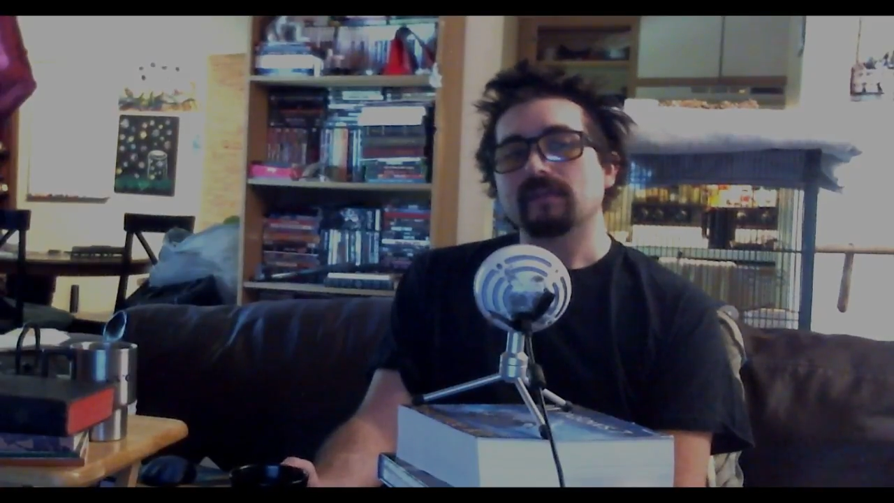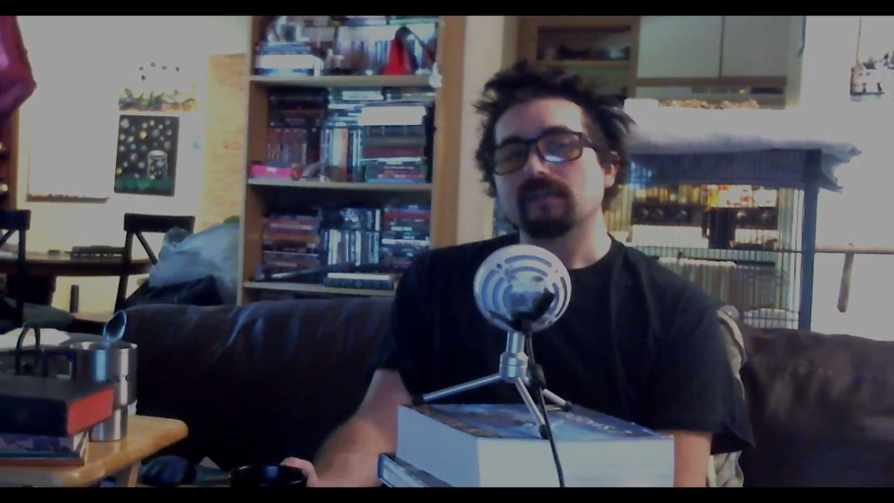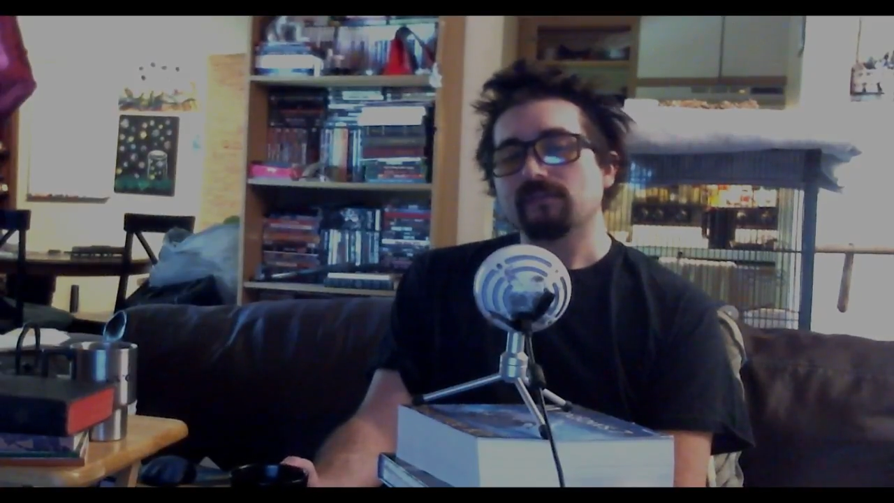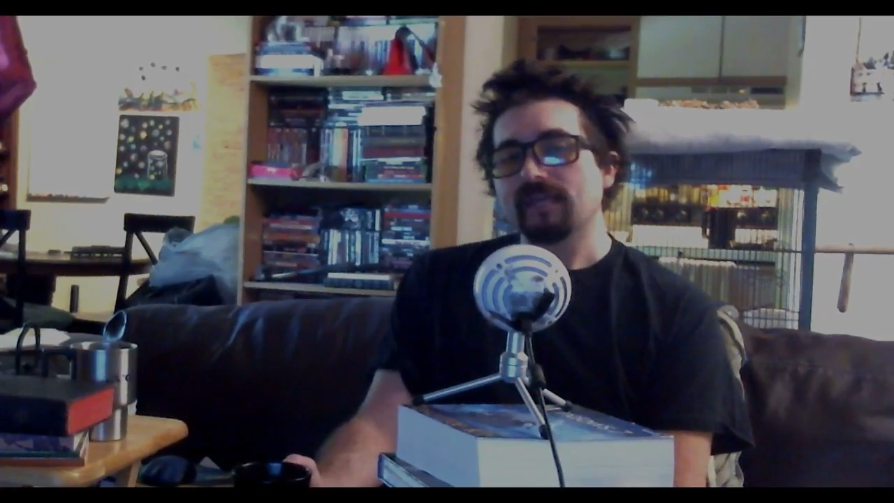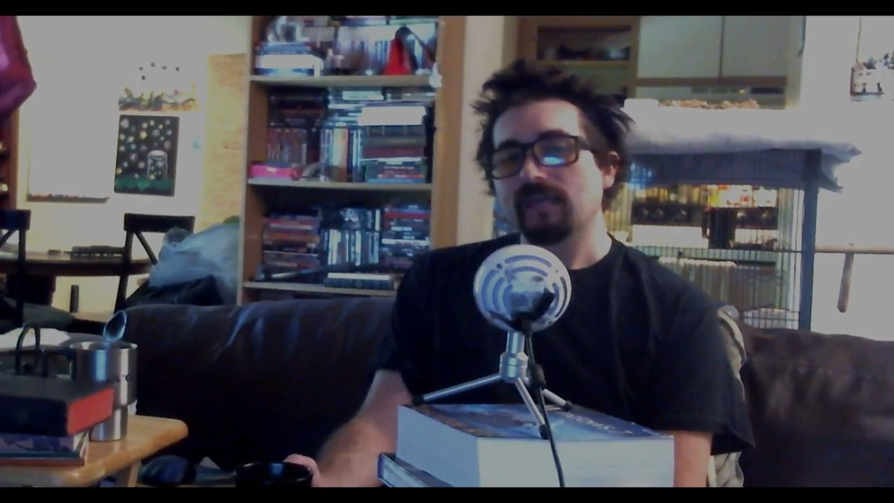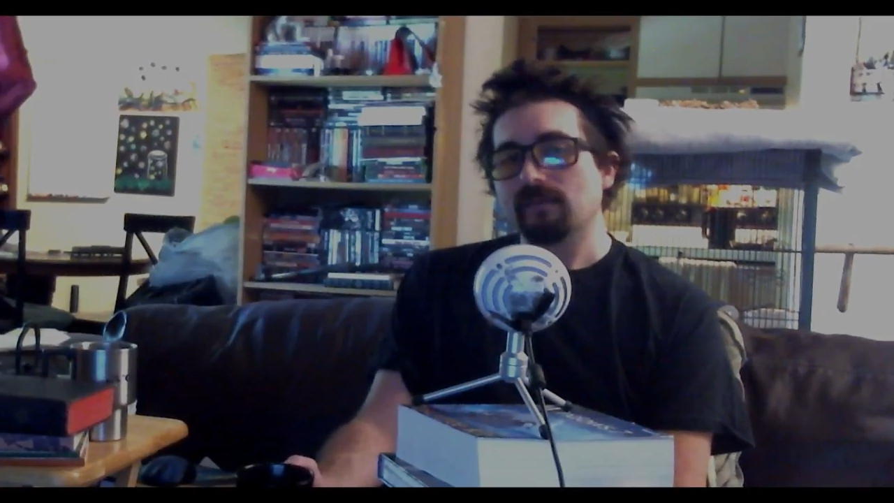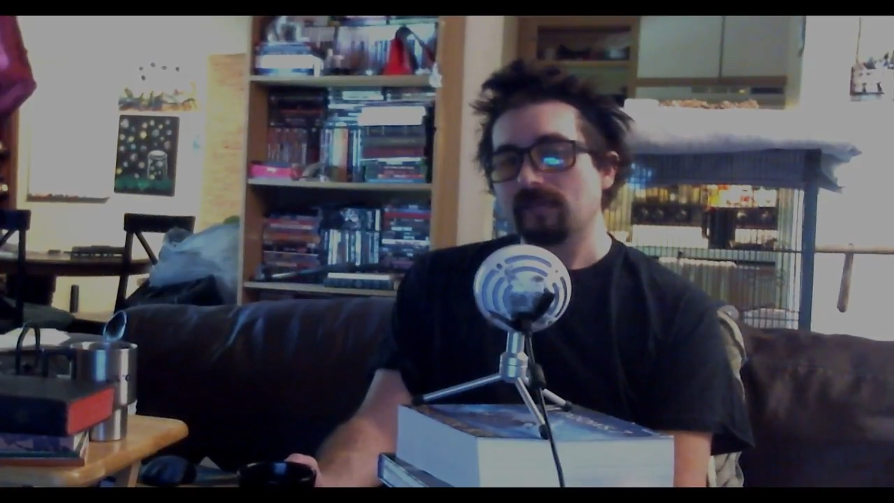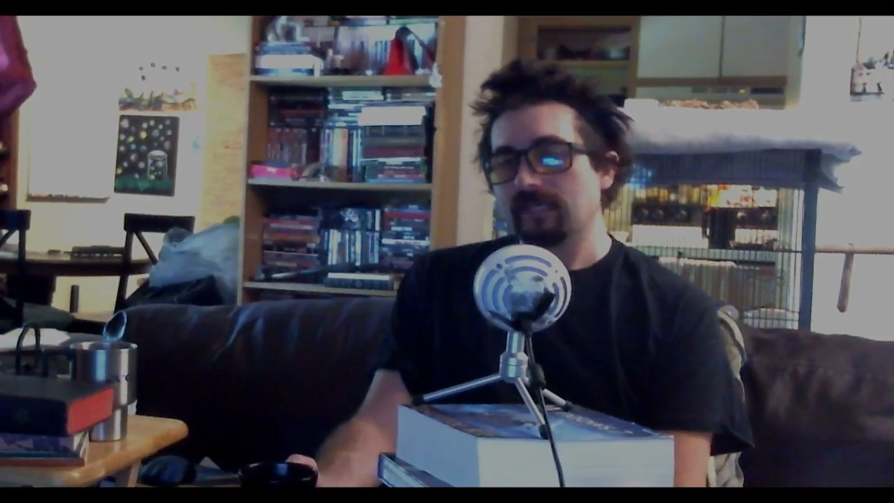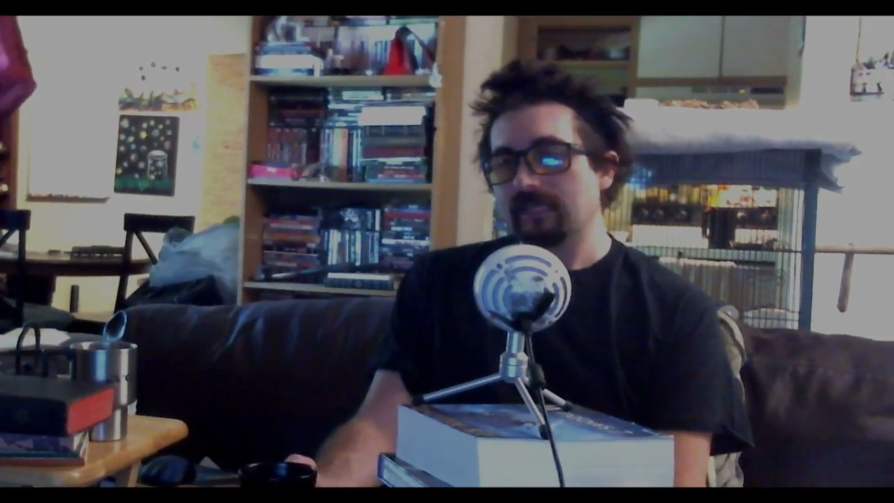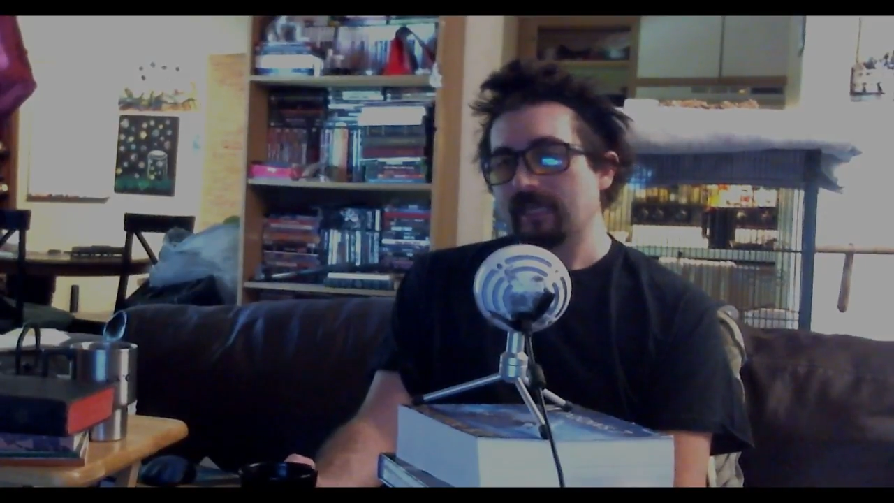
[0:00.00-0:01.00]
if you can't beat
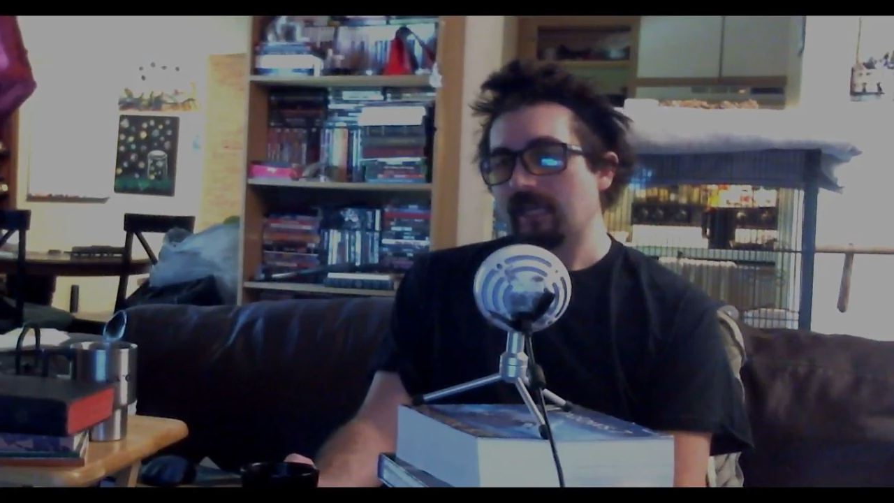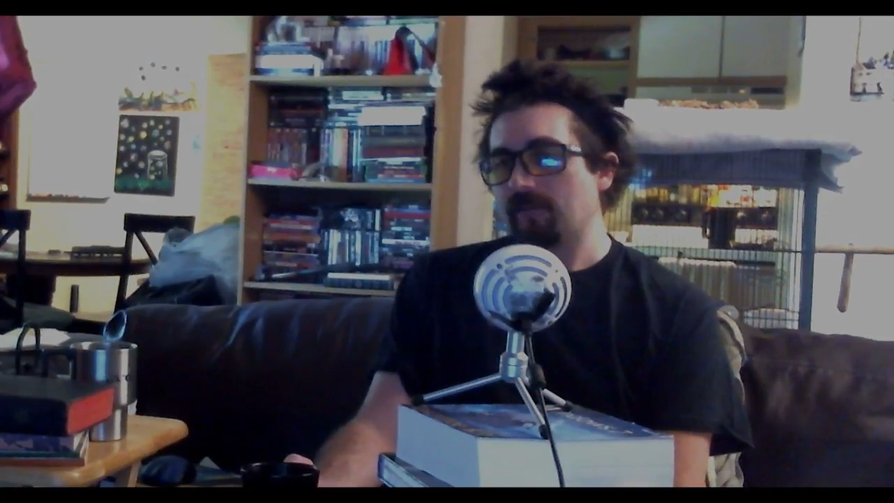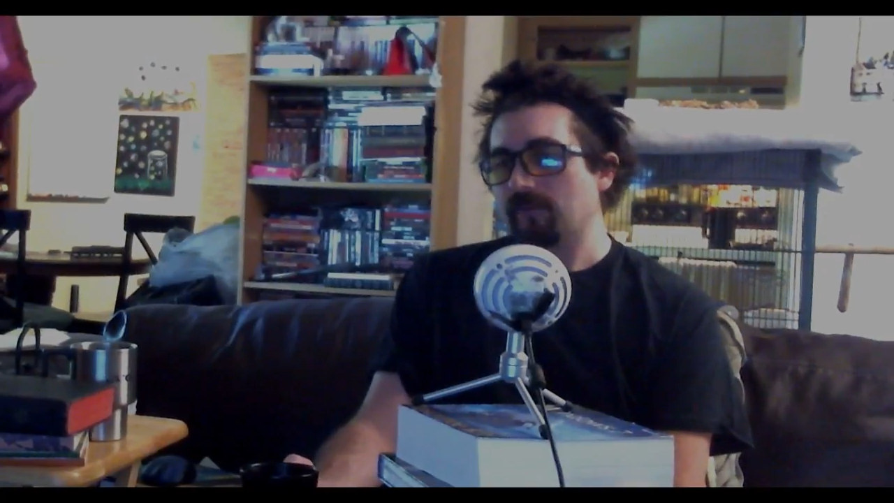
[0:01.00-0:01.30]
a game,